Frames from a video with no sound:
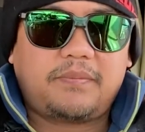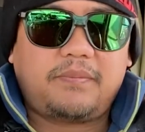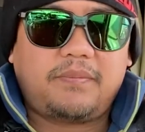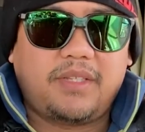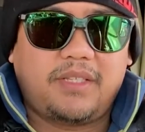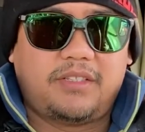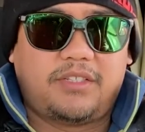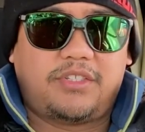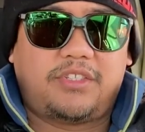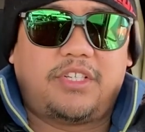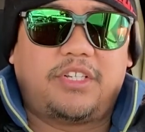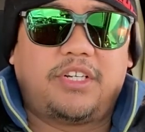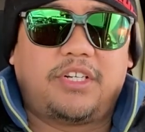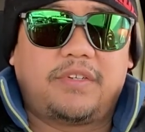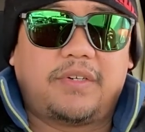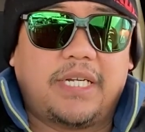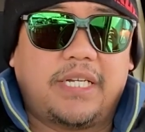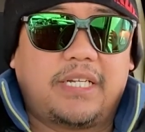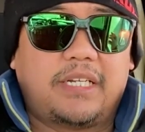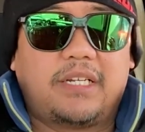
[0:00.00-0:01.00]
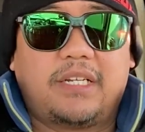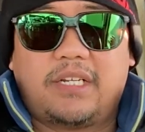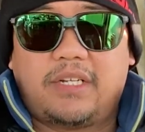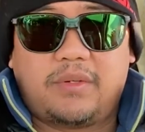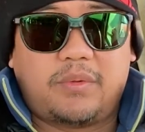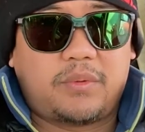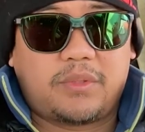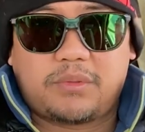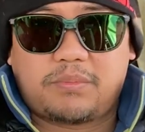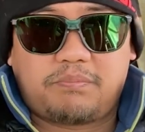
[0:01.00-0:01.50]
disintegrated, and it
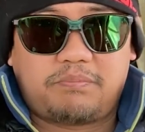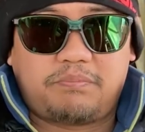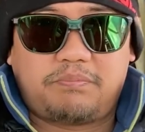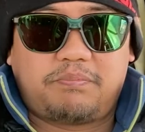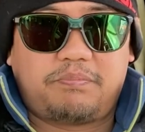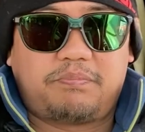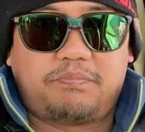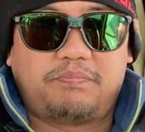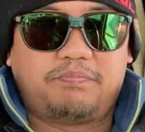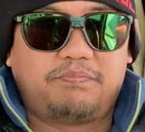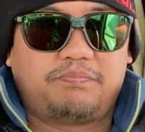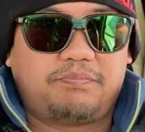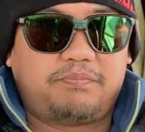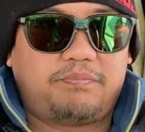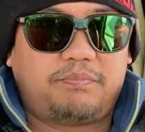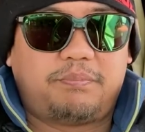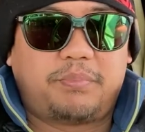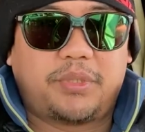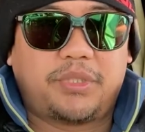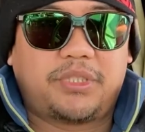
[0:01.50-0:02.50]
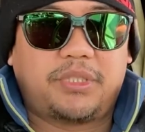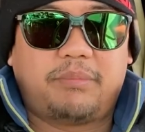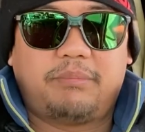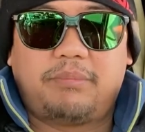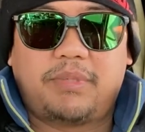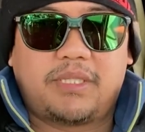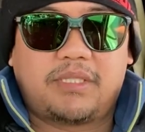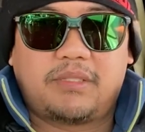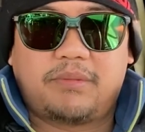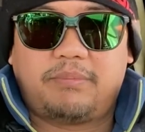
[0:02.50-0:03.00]
was pushing
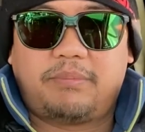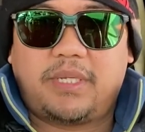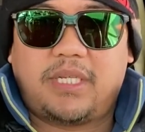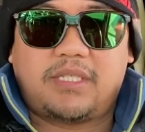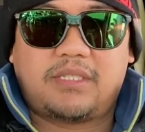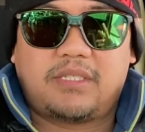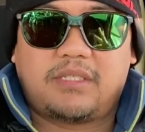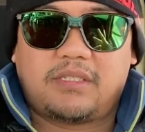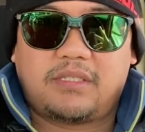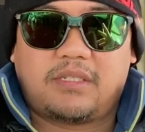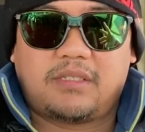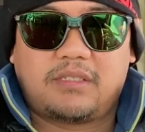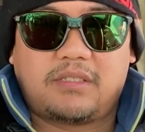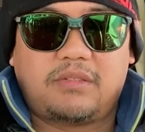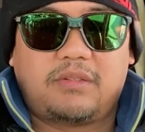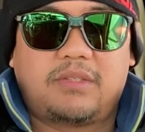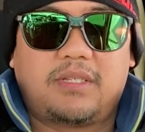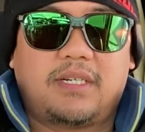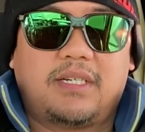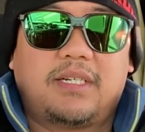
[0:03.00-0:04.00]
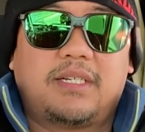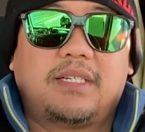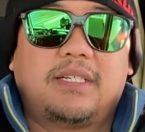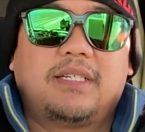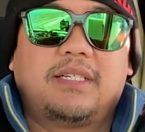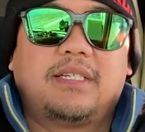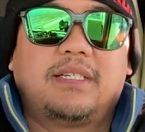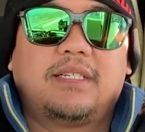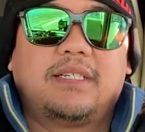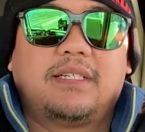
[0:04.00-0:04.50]
bits and pieces onto the
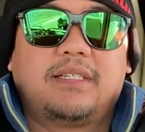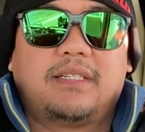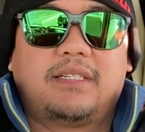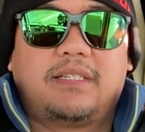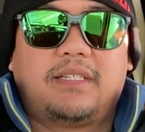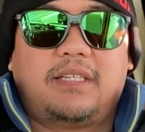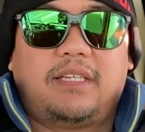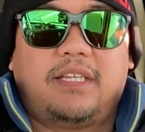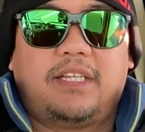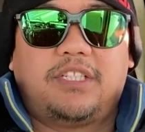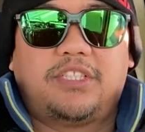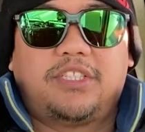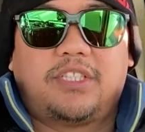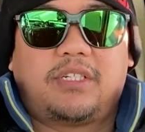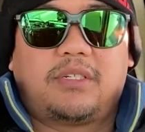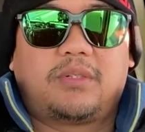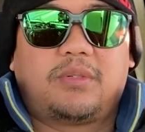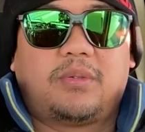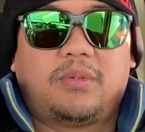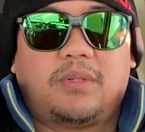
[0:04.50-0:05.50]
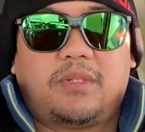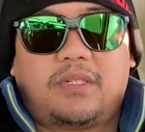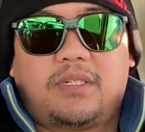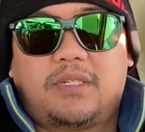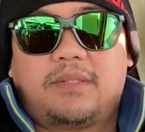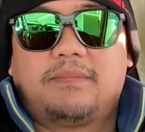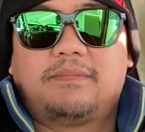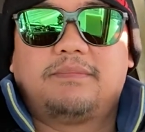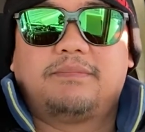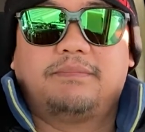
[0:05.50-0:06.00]
EGR
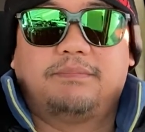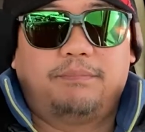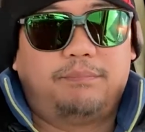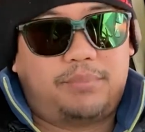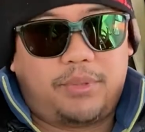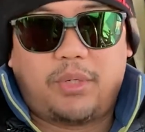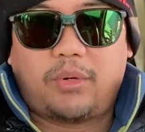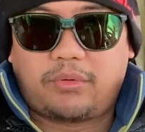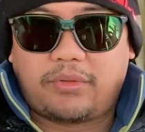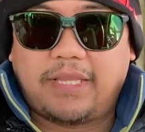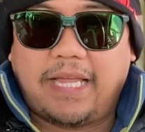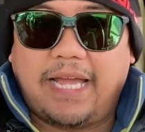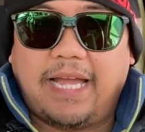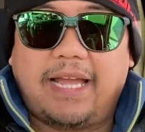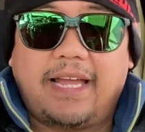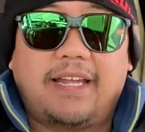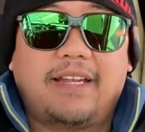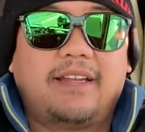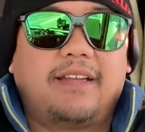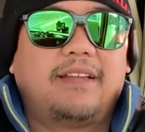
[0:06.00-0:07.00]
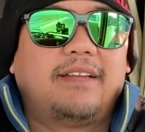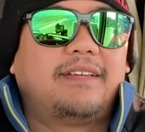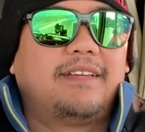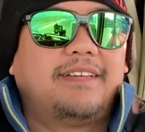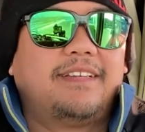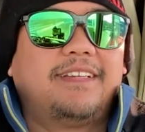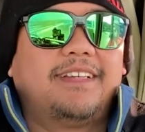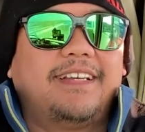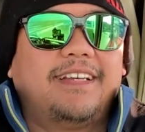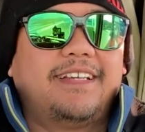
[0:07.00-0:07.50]
cooler. Broke that.
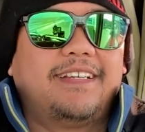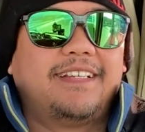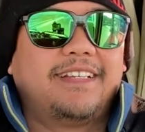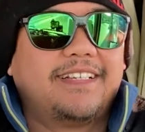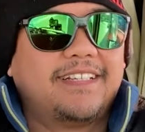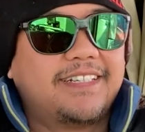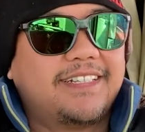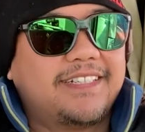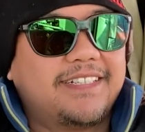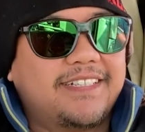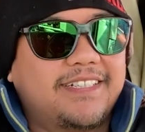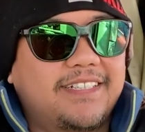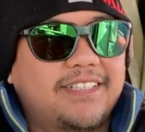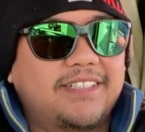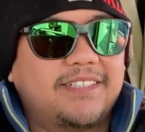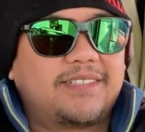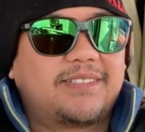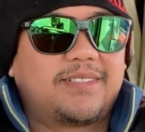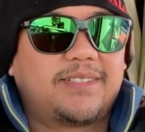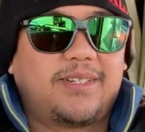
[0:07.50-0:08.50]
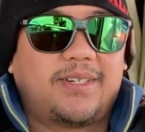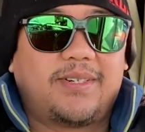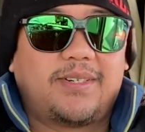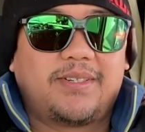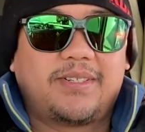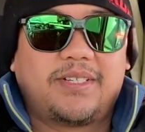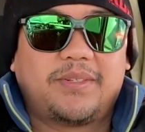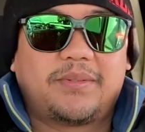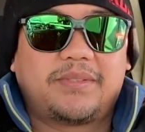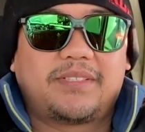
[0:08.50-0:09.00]
So
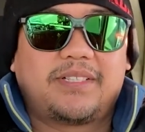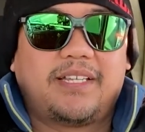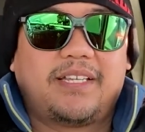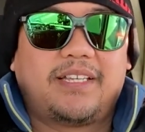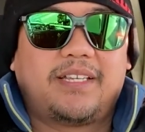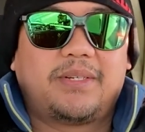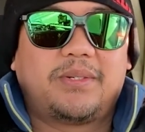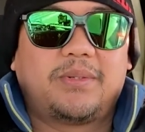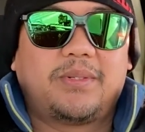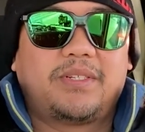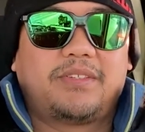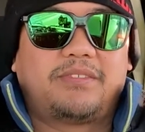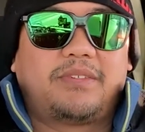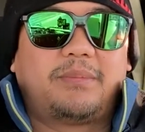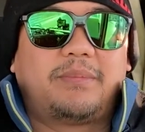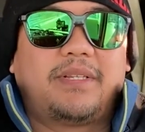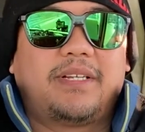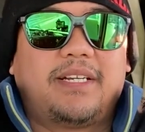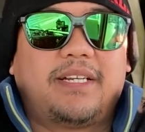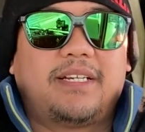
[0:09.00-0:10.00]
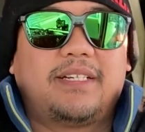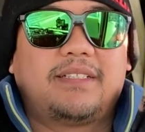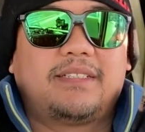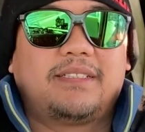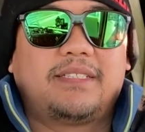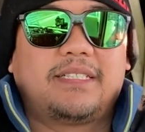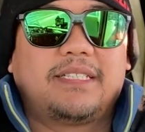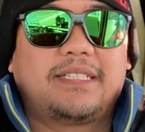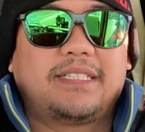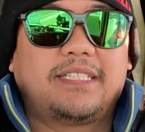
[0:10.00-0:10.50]
it was leaking coolant from there.
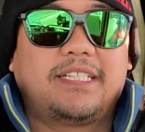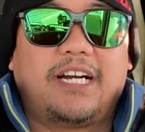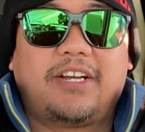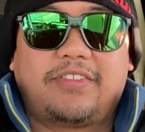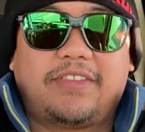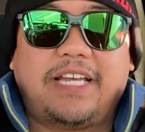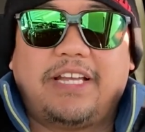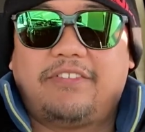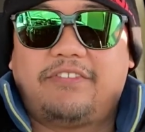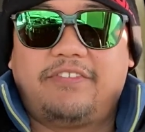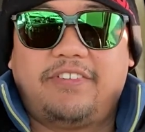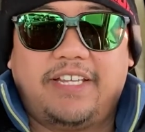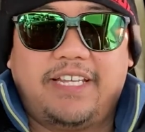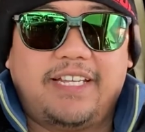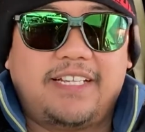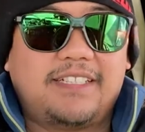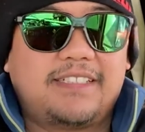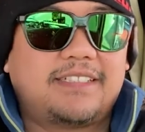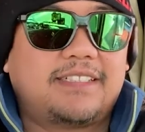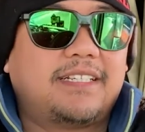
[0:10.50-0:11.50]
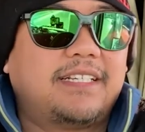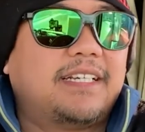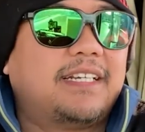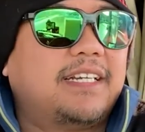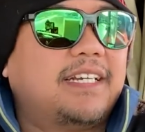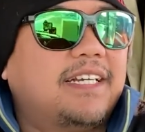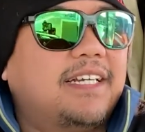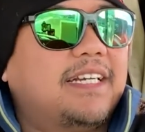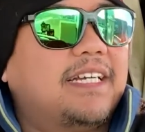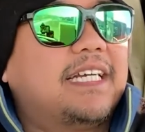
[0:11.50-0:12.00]
Got that fixed.
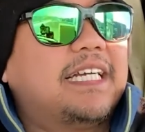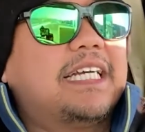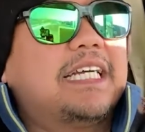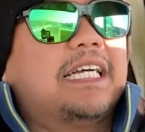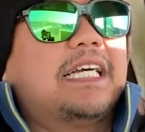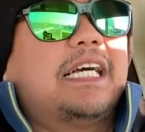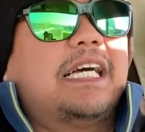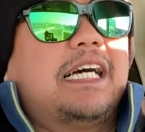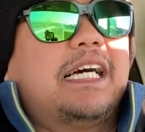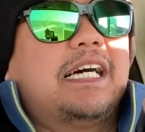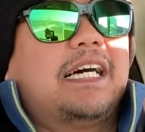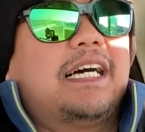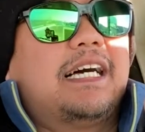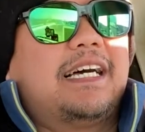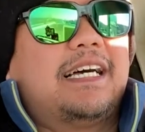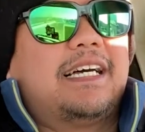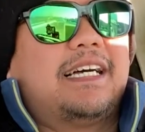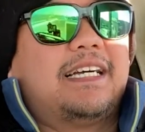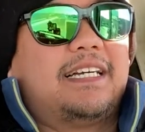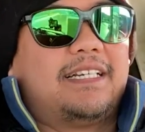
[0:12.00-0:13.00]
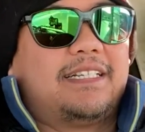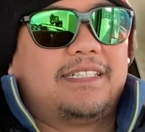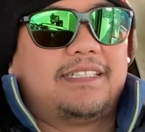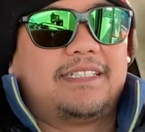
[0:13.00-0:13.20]
You